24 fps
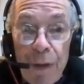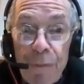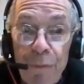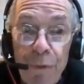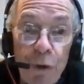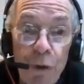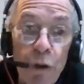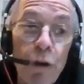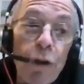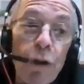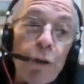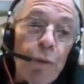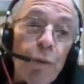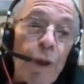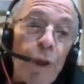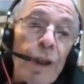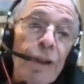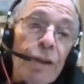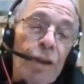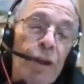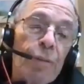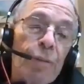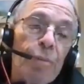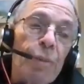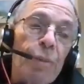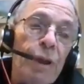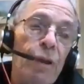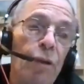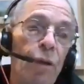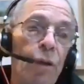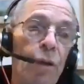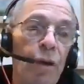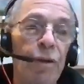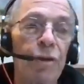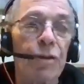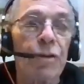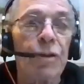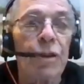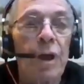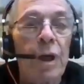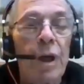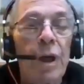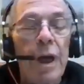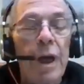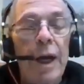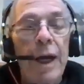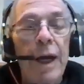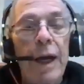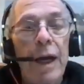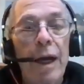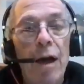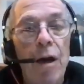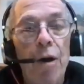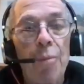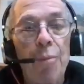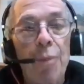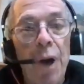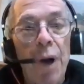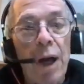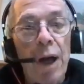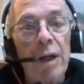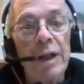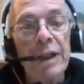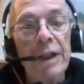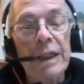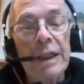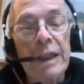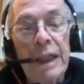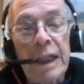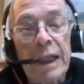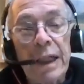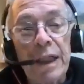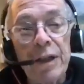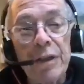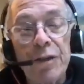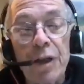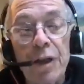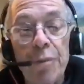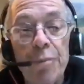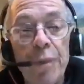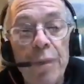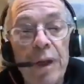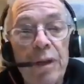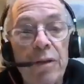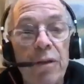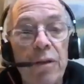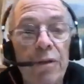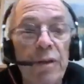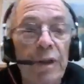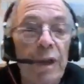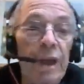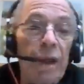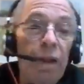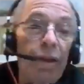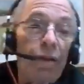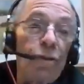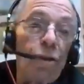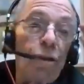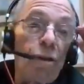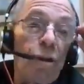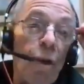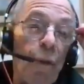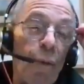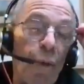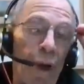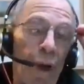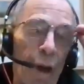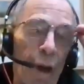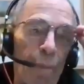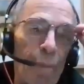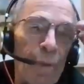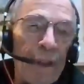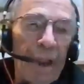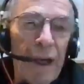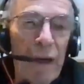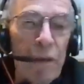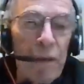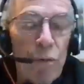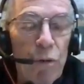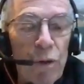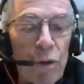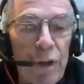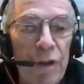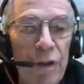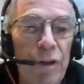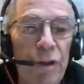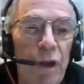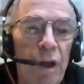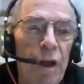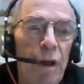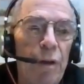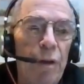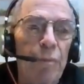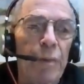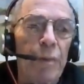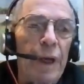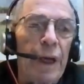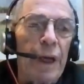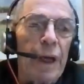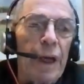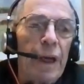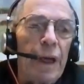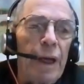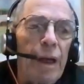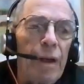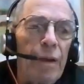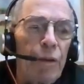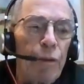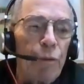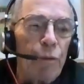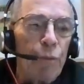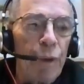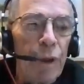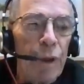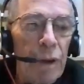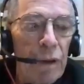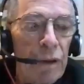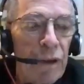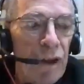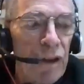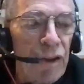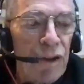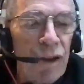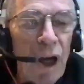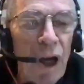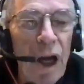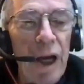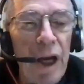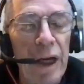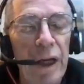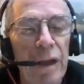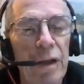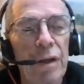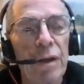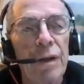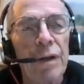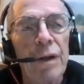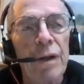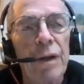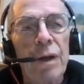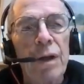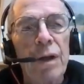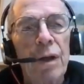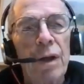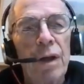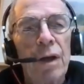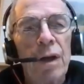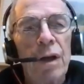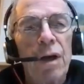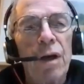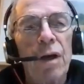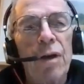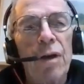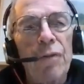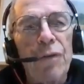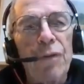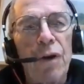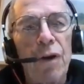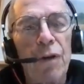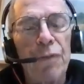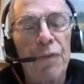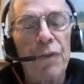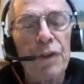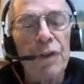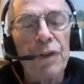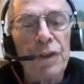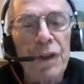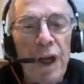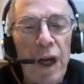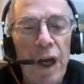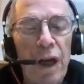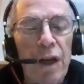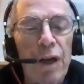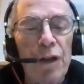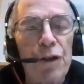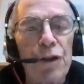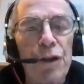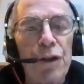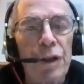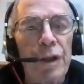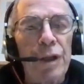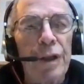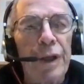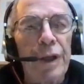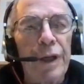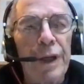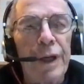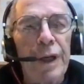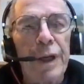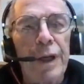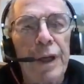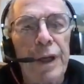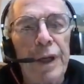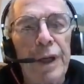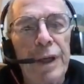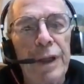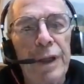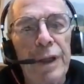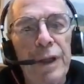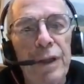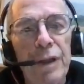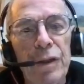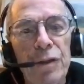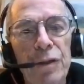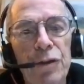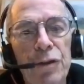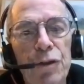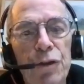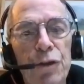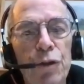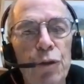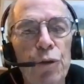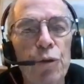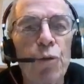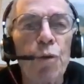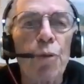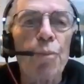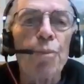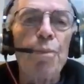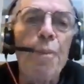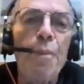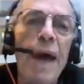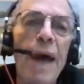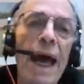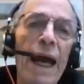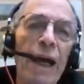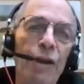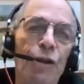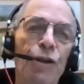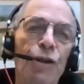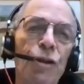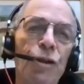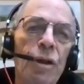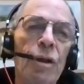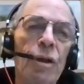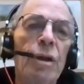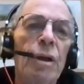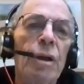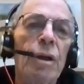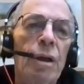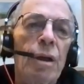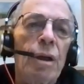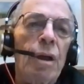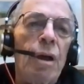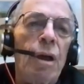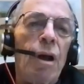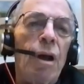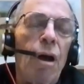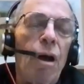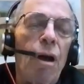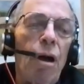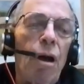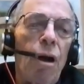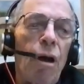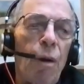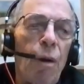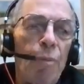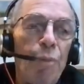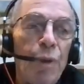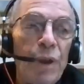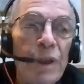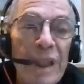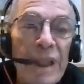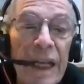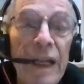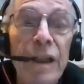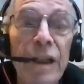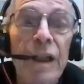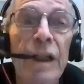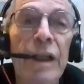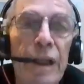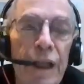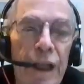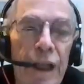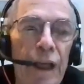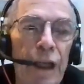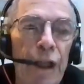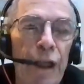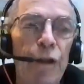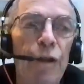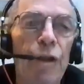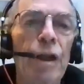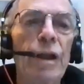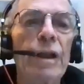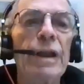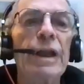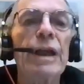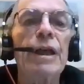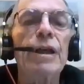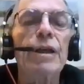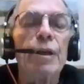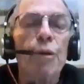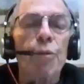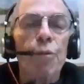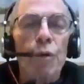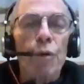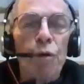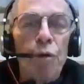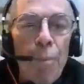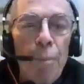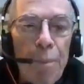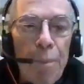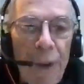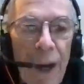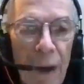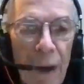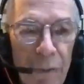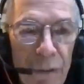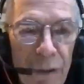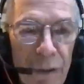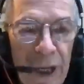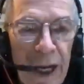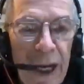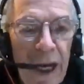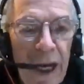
for a good reason, because our bodily needs and mental needs are going up and down all the time. And the real design of our physiology is to match our predicted need, the need that we are about to